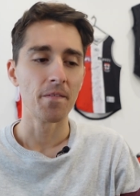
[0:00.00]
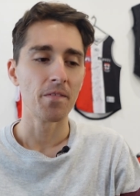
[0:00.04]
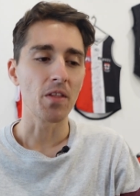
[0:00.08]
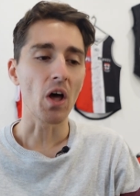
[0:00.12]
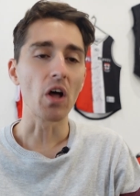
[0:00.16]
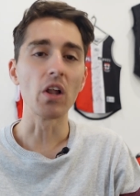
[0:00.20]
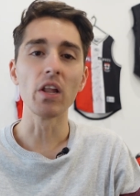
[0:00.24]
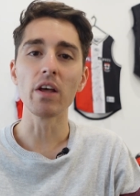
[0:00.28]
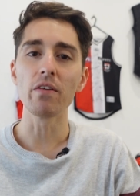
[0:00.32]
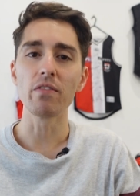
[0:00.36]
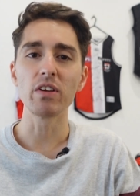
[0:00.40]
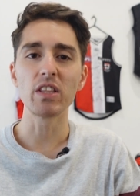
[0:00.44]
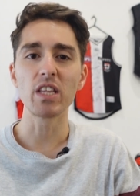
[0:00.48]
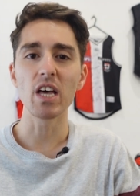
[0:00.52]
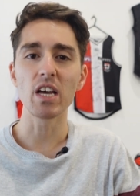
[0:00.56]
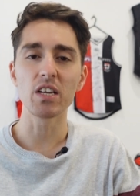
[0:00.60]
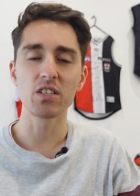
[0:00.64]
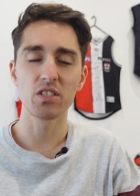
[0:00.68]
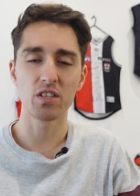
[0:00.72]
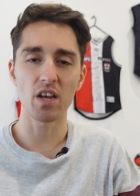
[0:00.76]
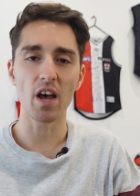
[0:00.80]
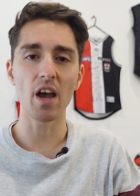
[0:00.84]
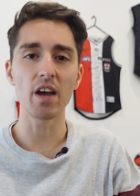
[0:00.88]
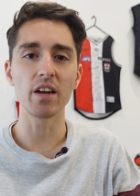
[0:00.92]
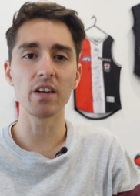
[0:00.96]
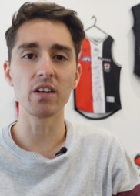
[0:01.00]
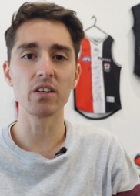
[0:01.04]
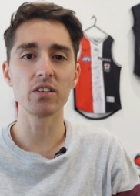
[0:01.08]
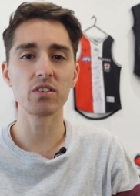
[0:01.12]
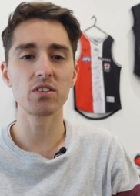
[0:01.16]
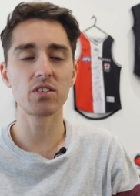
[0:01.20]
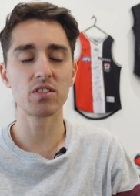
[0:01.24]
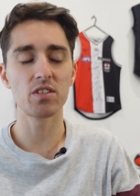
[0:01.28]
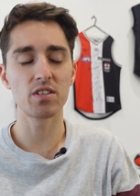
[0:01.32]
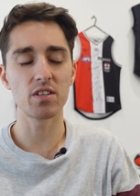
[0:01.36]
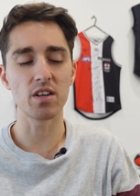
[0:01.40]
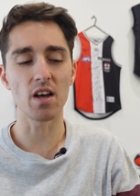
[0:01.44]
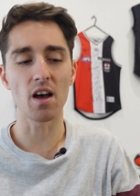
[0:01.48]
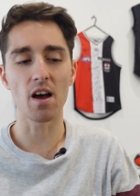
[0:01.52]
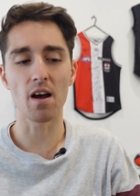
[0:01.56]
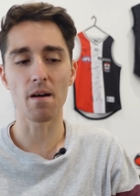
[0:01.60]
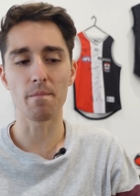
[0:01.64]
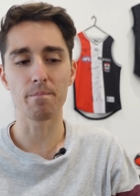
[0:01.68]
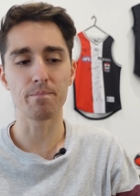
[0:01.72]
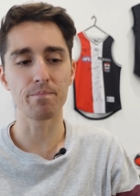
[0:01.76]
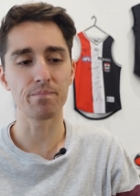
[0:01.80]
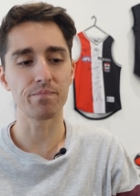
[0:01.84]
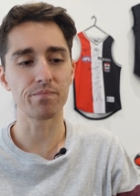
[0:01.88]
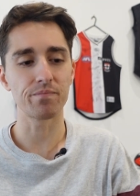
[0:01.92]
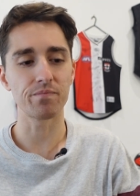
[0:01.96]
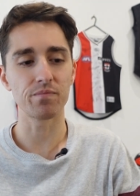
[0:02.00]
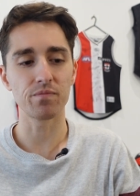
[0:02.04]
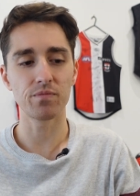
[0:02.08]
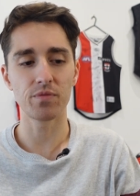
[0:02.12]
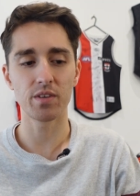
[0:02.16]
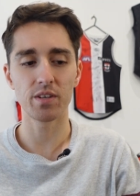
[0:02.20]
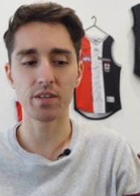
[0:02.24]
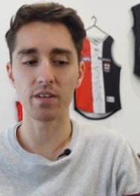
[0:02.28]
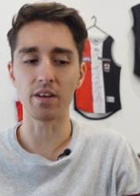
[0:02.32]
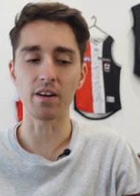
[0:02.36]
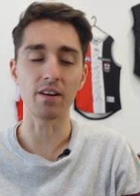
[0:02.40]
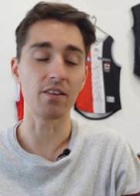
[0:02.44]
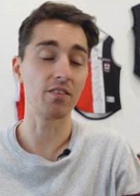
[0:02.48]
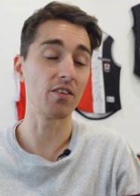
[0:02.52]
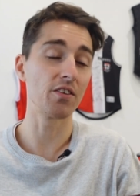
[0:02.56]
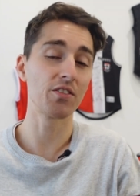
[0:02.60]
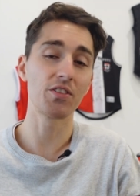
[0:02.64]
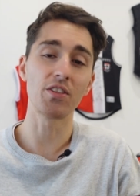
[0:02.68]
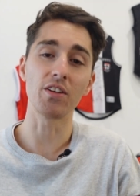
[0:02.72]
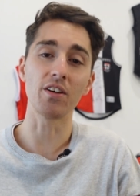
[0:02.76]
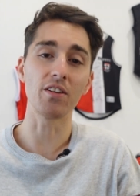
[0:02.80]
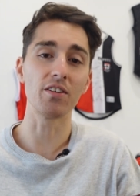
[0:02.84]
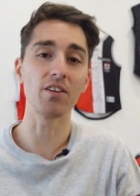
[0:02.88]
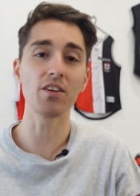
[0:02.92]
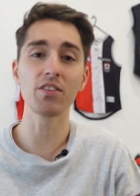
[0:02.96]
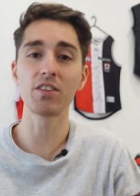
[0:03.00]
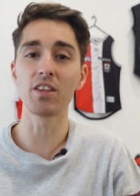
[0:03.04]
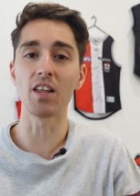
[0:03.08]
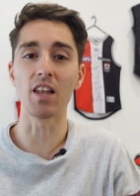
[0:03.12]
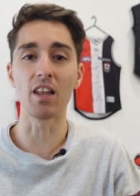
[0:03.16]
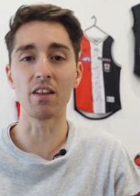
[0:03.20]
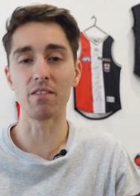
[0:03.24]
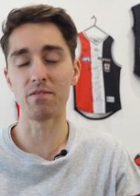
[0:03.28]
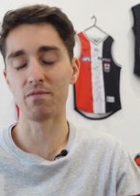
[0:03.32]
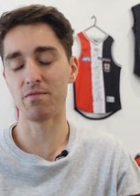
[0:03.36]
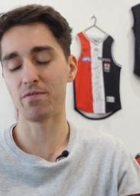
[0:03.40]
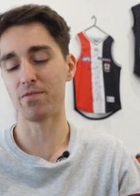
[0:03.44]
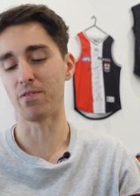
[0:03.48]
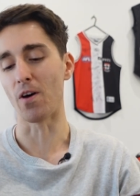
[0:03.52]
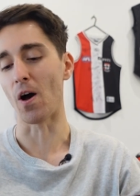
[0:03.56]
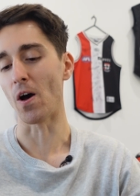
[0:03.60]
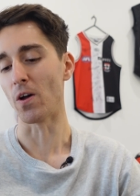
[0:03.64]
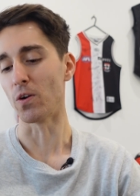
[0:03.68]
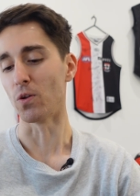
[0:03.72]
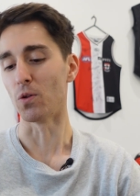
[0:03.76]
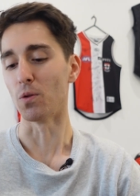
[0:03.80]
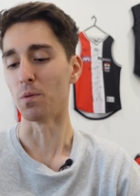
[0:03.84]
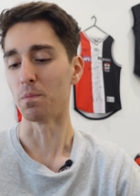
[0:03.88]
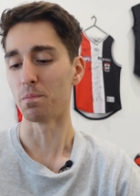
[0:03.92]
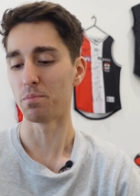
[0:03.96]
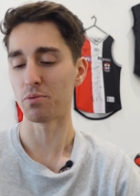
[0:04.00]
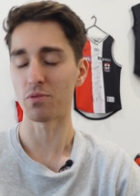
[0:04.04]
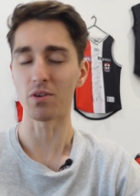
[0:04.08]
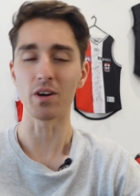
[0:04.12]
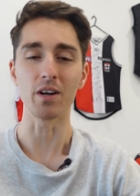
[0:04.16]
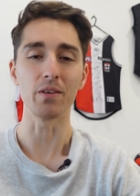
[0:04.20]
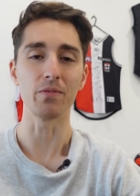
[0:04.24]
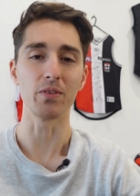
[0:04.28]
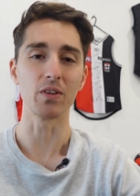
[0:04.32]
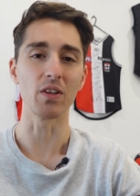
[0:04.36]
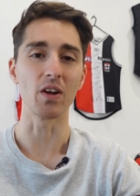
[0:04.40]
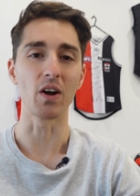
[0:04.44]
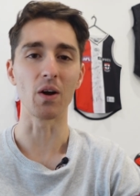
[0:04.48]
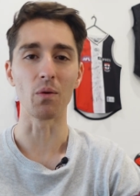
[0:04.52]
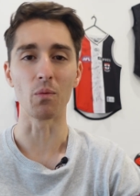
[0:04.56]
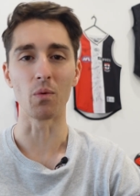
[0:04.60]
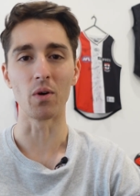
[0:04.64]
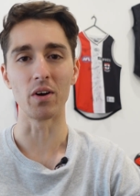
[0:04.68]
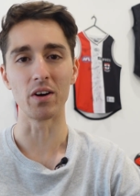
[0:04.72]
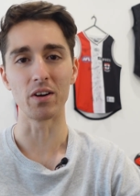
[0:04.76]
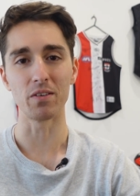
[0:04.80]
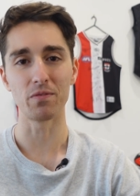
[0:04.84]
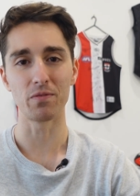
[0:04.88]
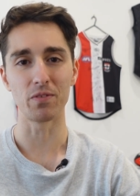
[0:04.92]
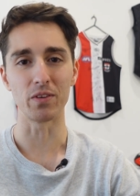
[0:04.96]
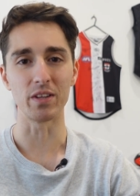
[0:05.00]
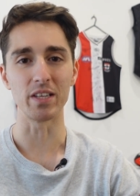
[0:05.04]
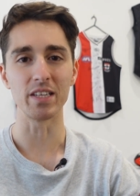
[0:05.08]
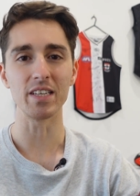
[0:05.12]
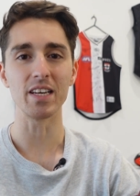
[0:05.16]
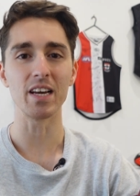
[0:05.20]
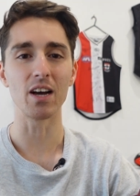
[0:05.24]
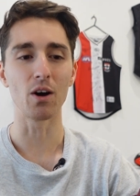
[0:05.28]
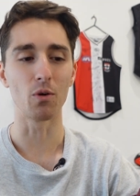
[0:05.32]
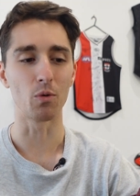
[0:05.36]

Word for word: I'll leave it there, Sainers. Um, you know, not the not the final preview that I wanted for the year.